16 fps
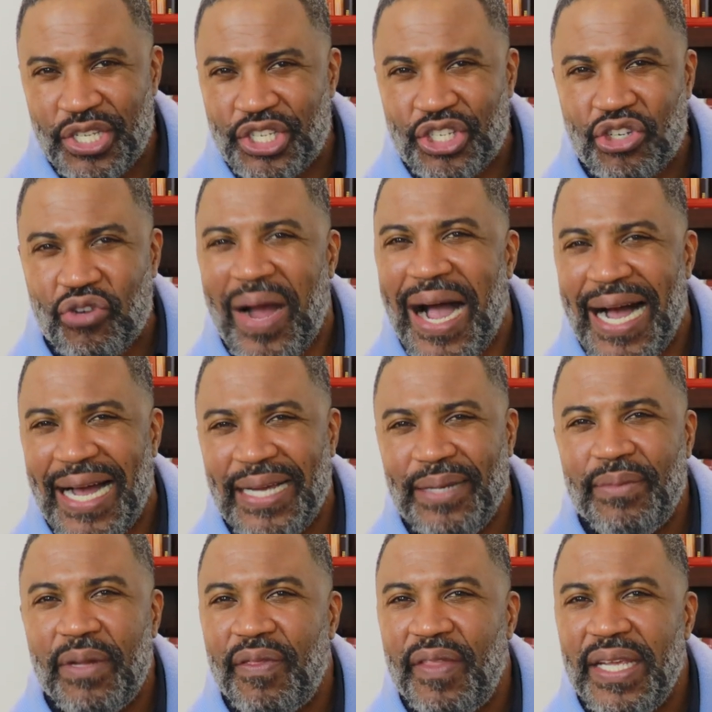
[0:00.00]

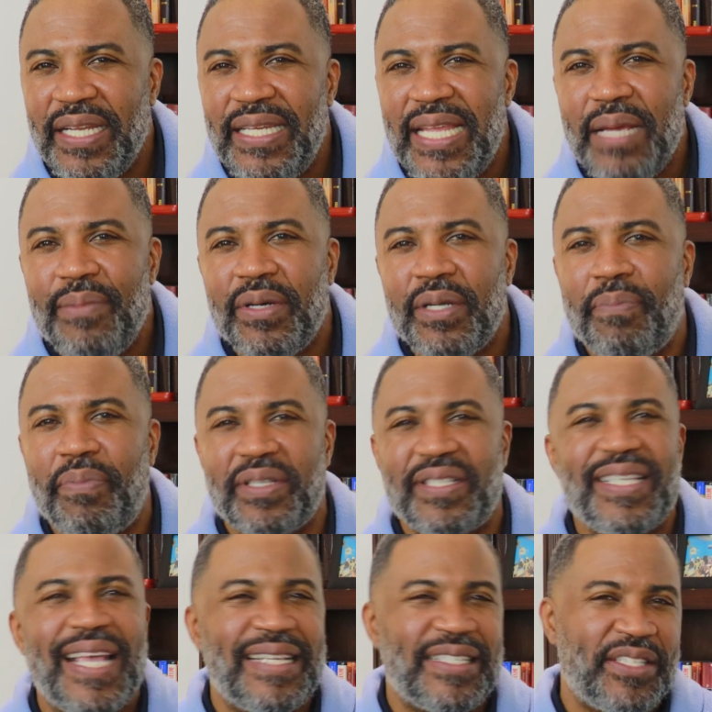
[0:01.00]
described the
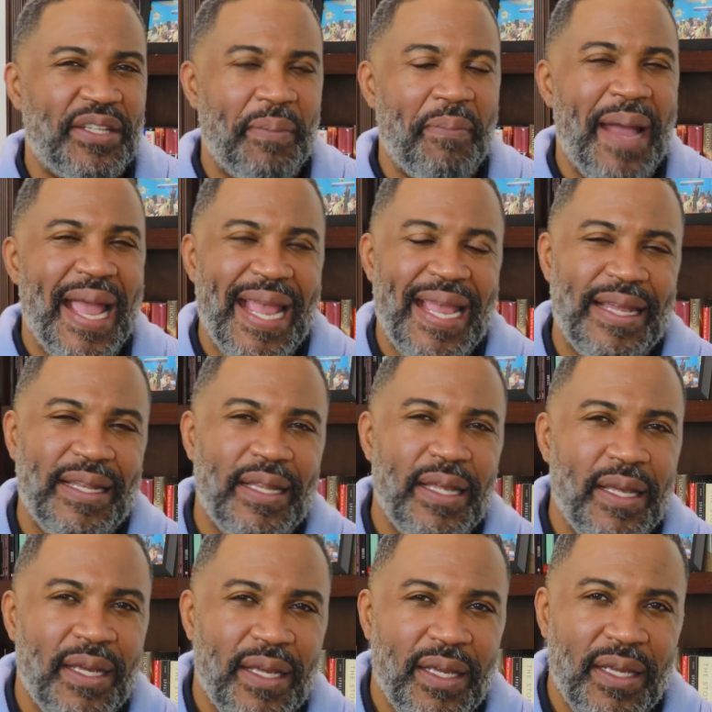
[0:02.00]
demon-possessed
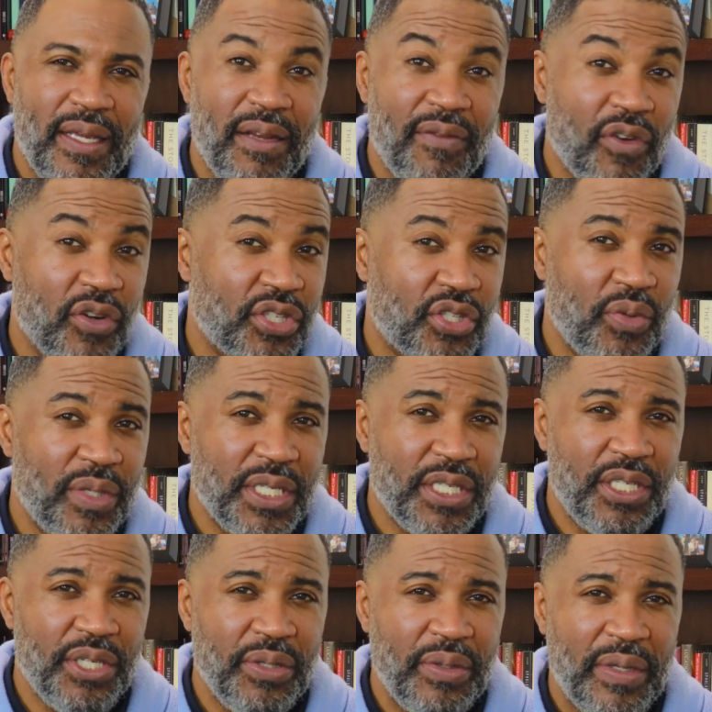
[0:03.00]
man in verse
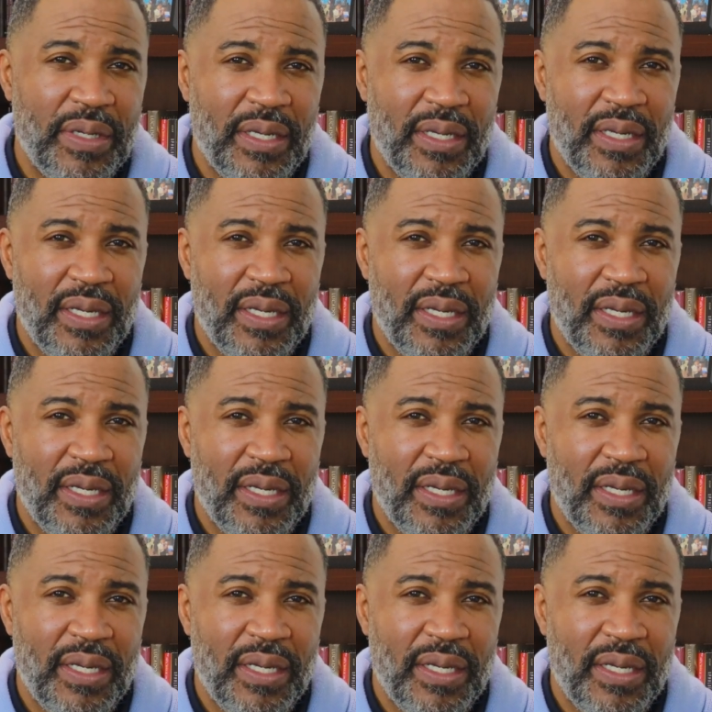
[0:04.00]
22.